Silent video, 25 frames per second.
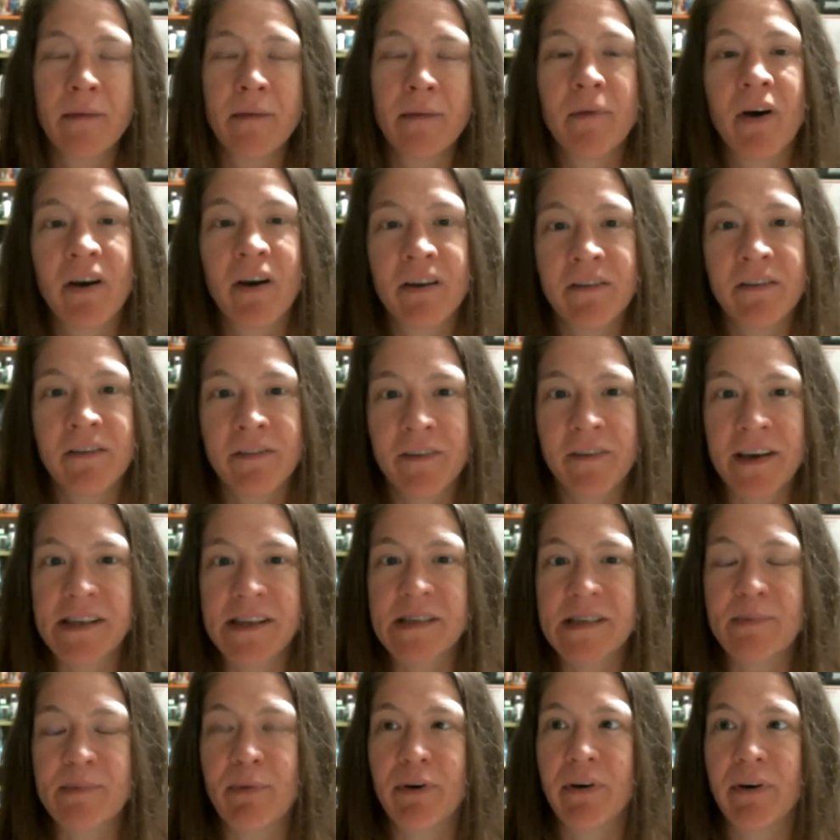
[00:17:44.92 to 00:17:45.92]
on
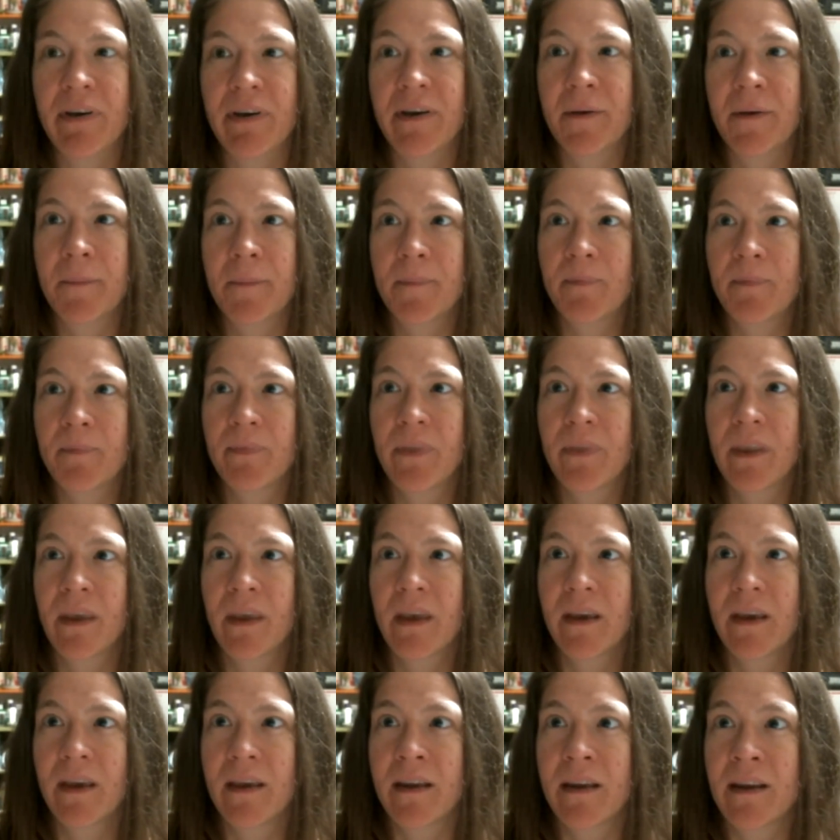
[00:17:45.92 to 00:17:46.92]
Facebook,
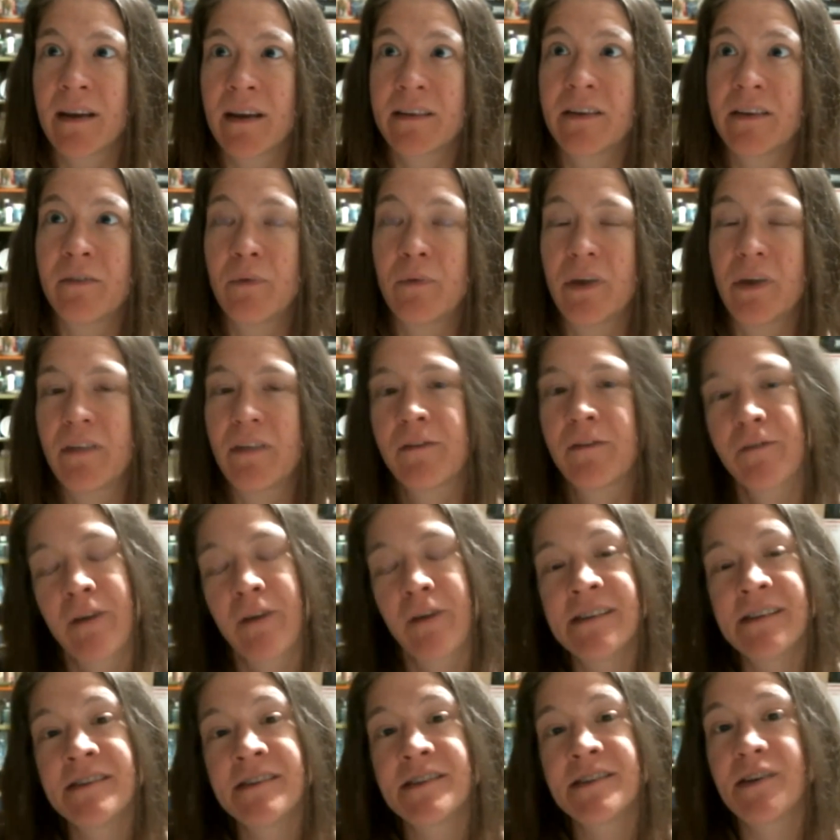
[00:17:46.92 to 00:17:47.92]
connected with
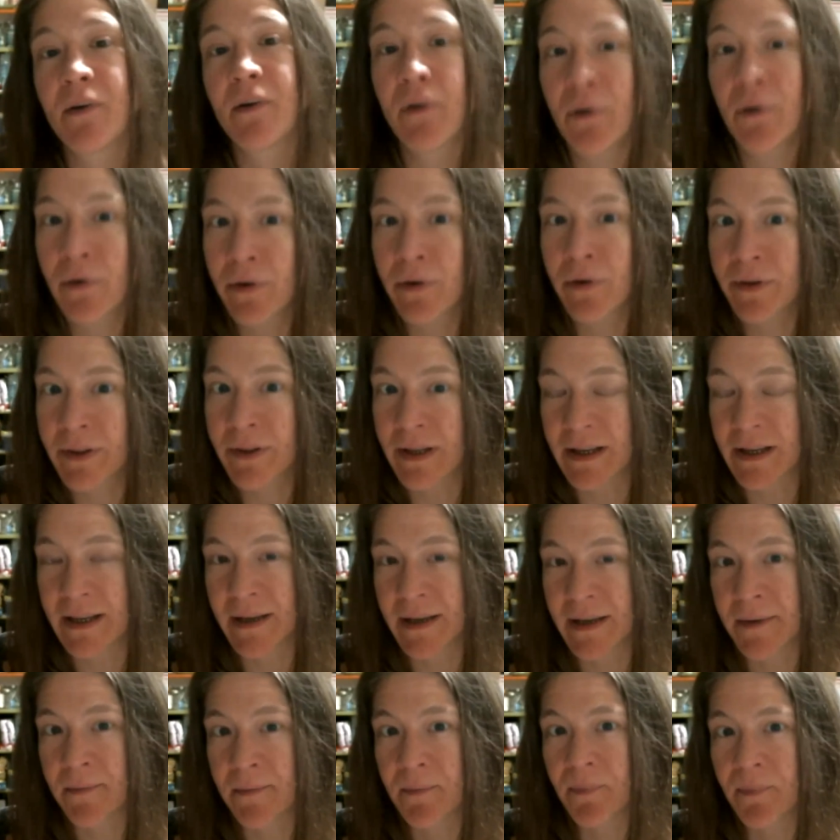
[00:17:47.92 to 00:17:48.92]
friends
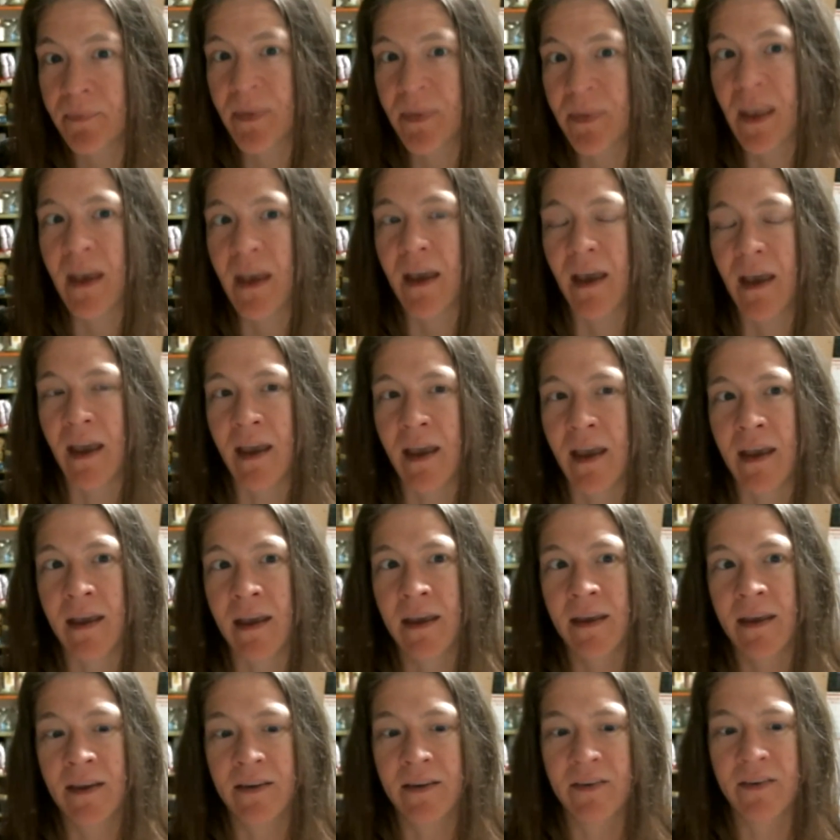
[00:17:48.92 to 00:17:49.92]
only.
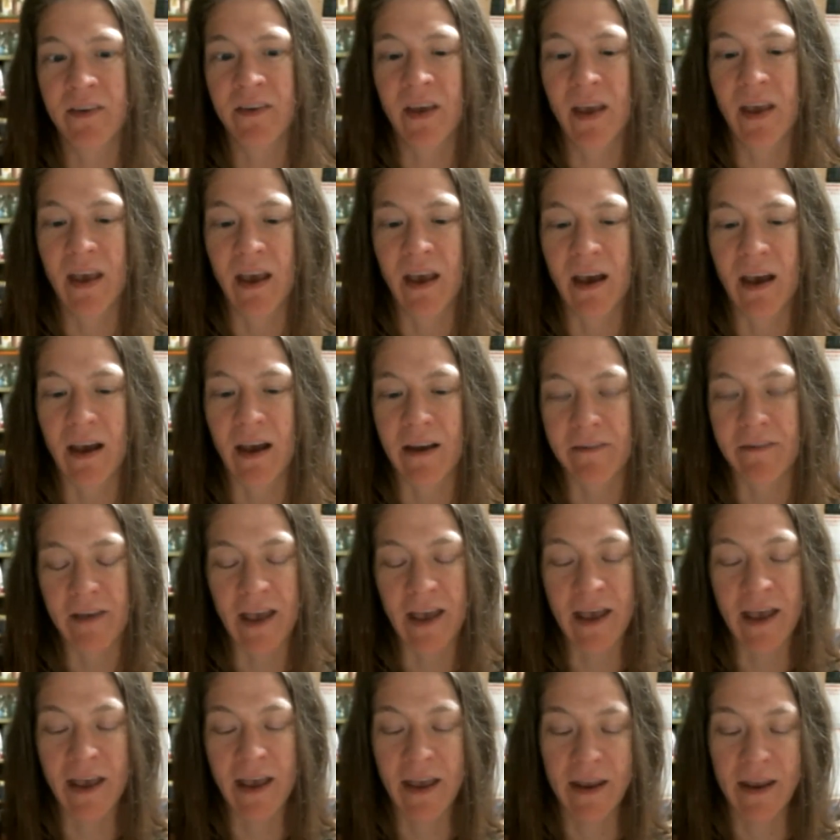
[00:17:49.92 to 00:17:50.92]
And I've
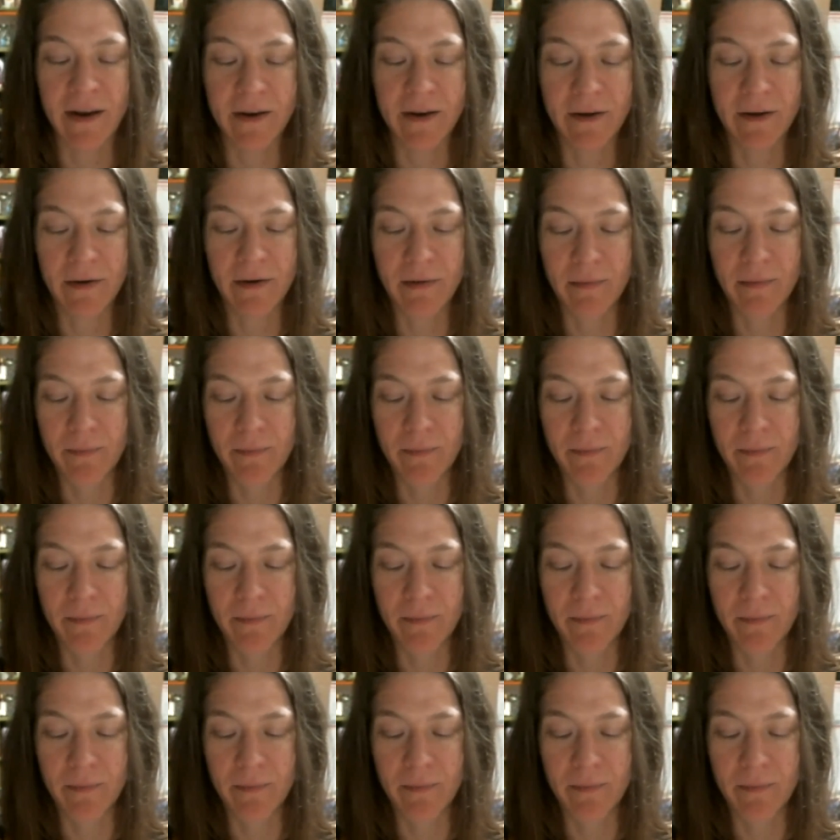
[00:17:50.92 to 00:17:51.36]
had,